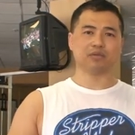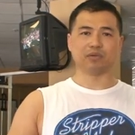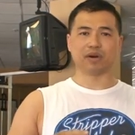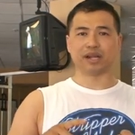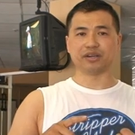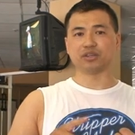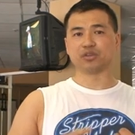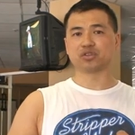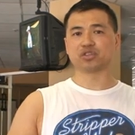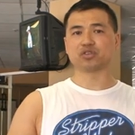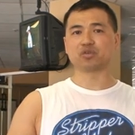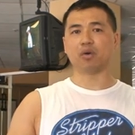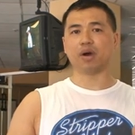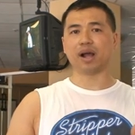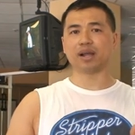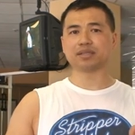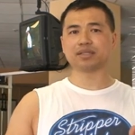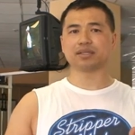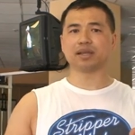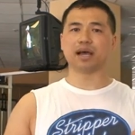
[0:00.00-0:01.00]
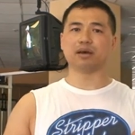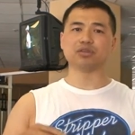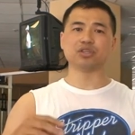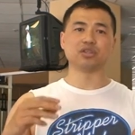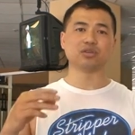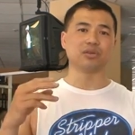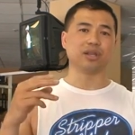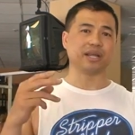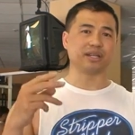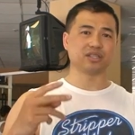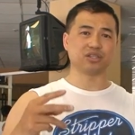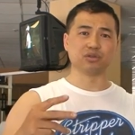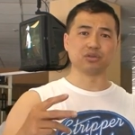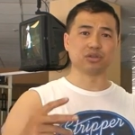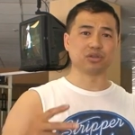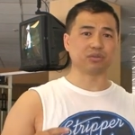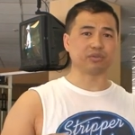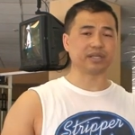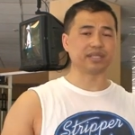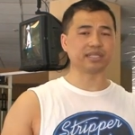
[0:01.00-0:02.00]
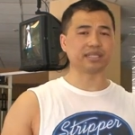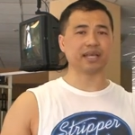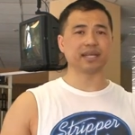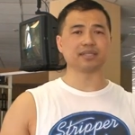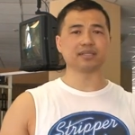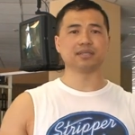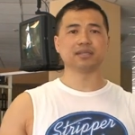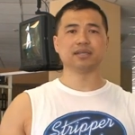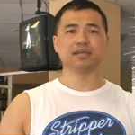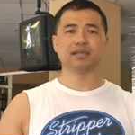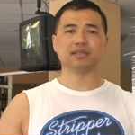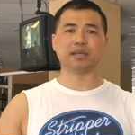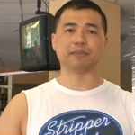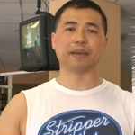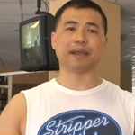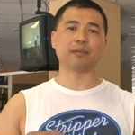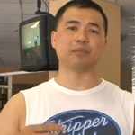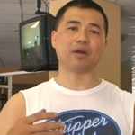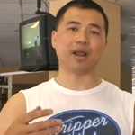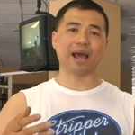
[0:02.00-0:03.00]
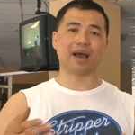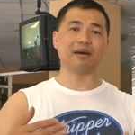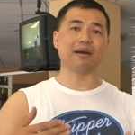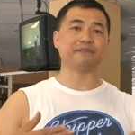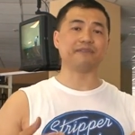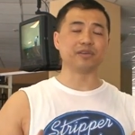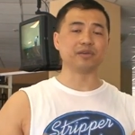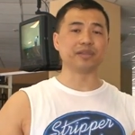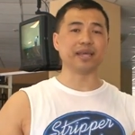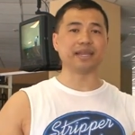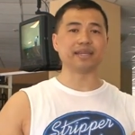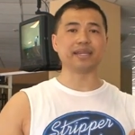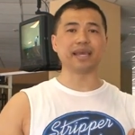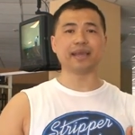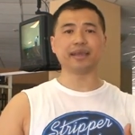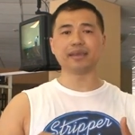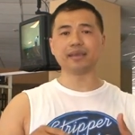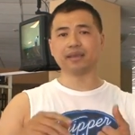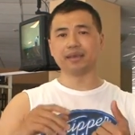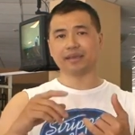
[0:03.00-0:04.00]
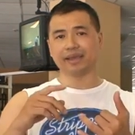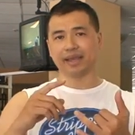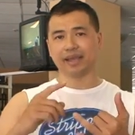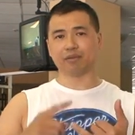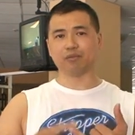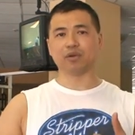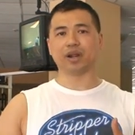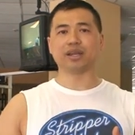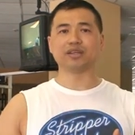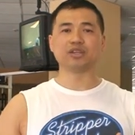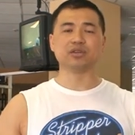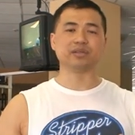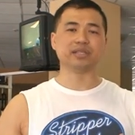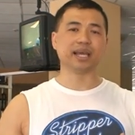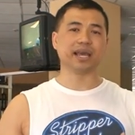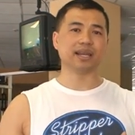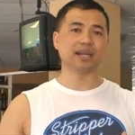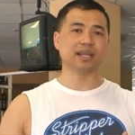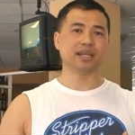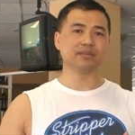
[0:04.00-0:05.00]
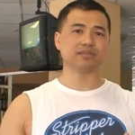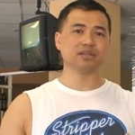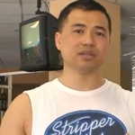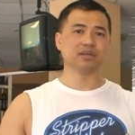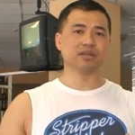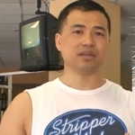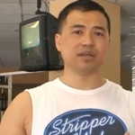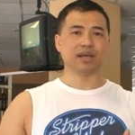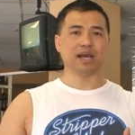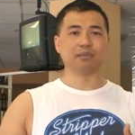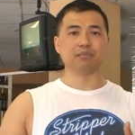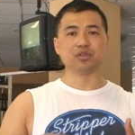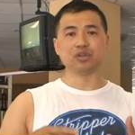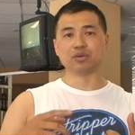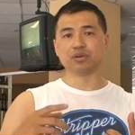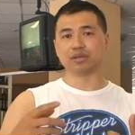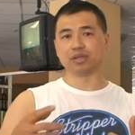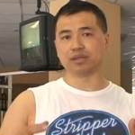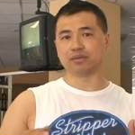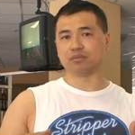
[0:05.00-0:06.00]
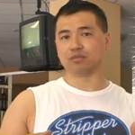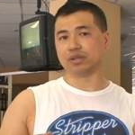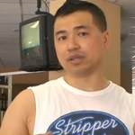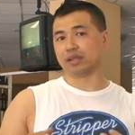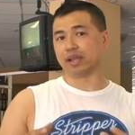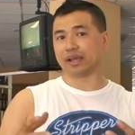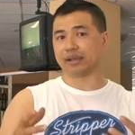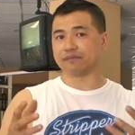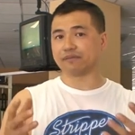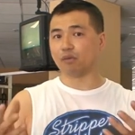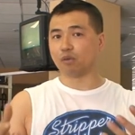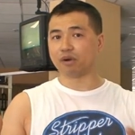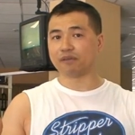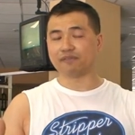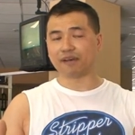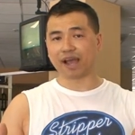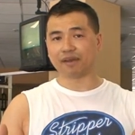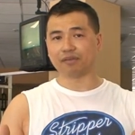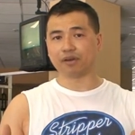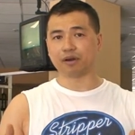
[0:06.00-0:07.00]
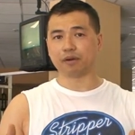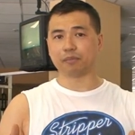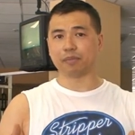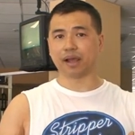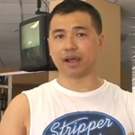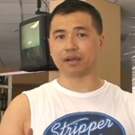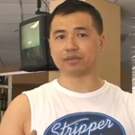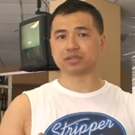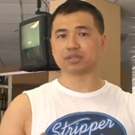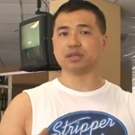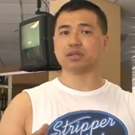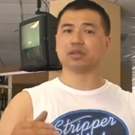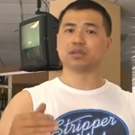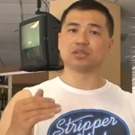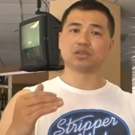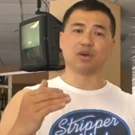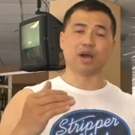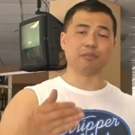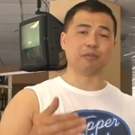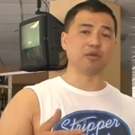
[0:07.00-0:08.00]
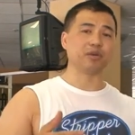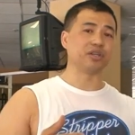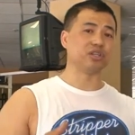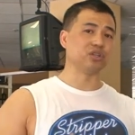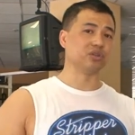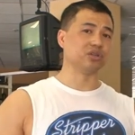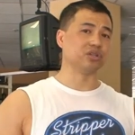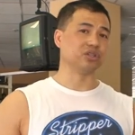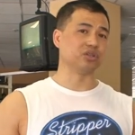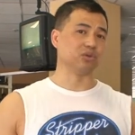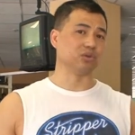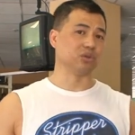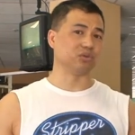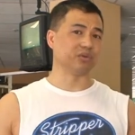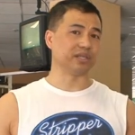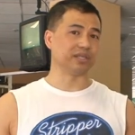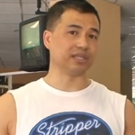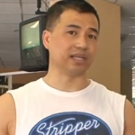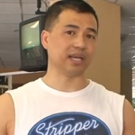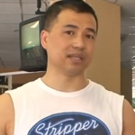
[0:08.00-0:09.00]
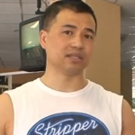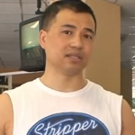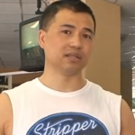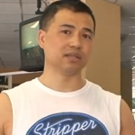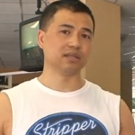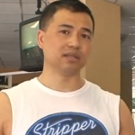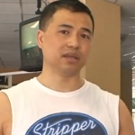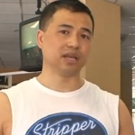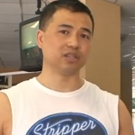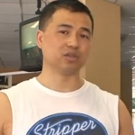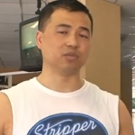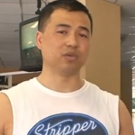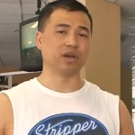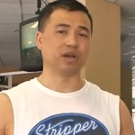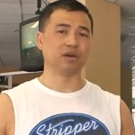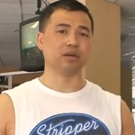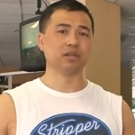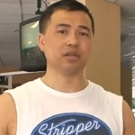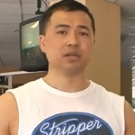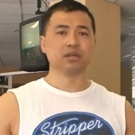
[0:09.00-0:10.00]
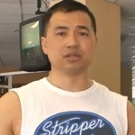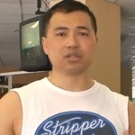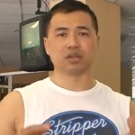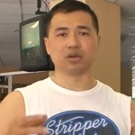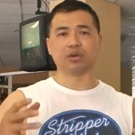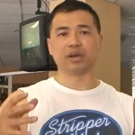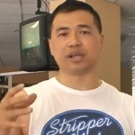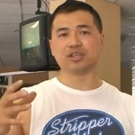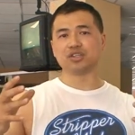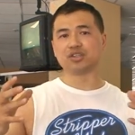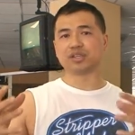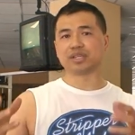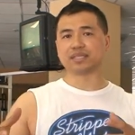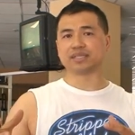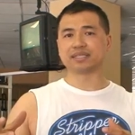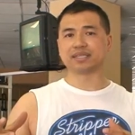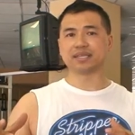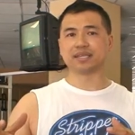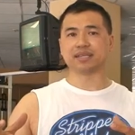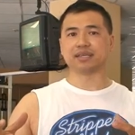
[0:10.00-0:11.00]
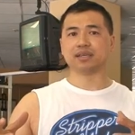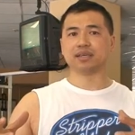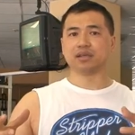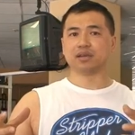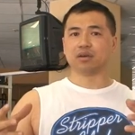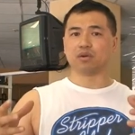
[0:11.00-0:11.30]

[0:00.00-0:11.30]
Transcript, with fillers: when I do squats, I'll do like two to three sets, depending on how I feel that day. And when I do deadlifts, I'm doing it with like four or 500 pounds, so I'm only doing two or three sets as well. So as you can see,